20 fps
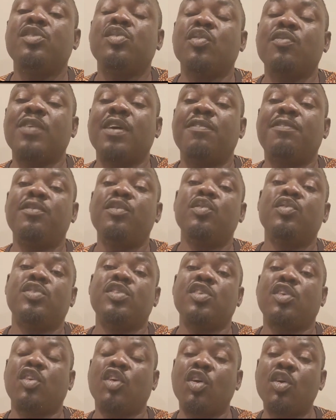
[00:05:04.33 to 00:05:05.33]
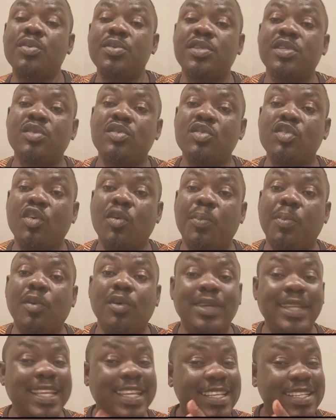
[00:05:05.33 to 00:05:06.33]
it overflows, it comes into your
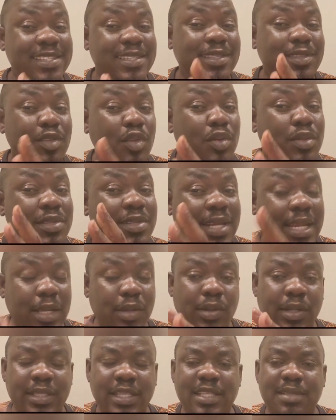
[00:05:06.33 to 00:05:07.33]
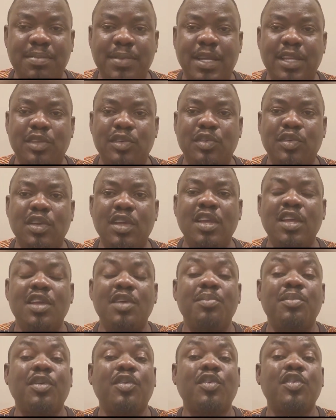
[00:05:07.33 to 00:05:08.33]
pond, is not regulated by you
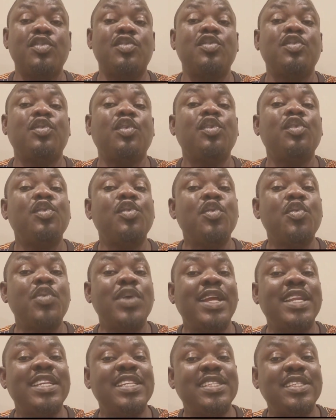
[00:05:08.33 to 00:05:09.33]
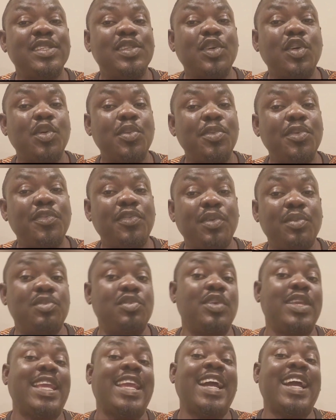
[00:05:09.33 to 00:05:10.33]
because you don't know where this is coming from.
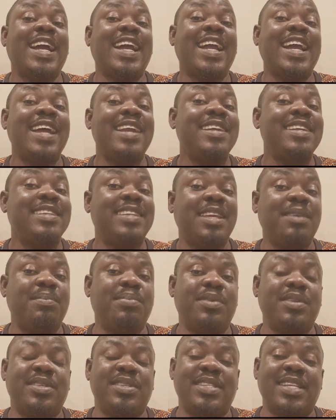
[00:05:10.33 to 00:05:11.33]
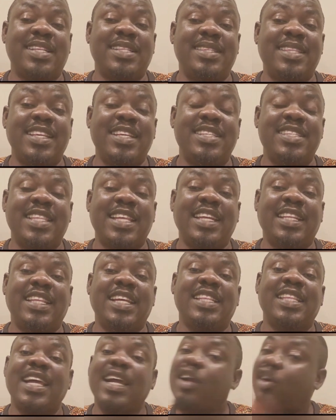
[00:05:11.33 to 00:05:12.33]
So it can carry debris and things like
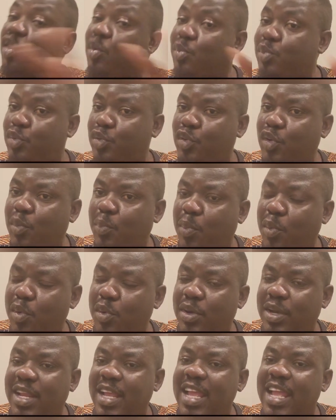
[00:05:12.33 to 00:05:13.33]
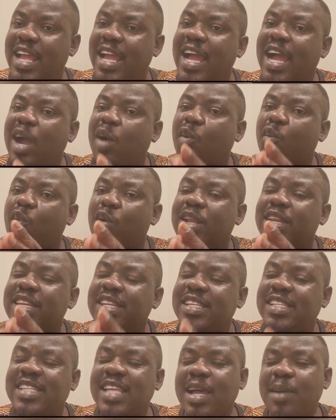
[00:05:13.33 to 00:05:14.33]
that and come to your pond. And when
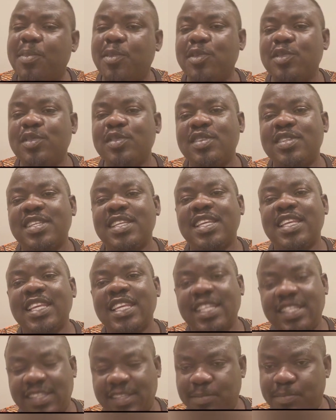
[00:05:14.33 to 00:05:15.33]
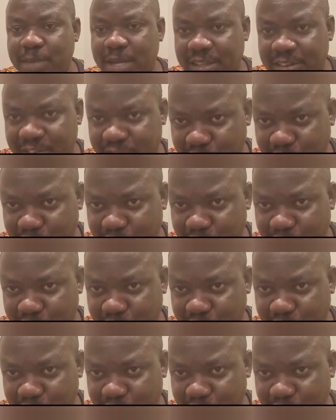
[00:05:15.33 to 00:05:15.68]
this happens, it's a bad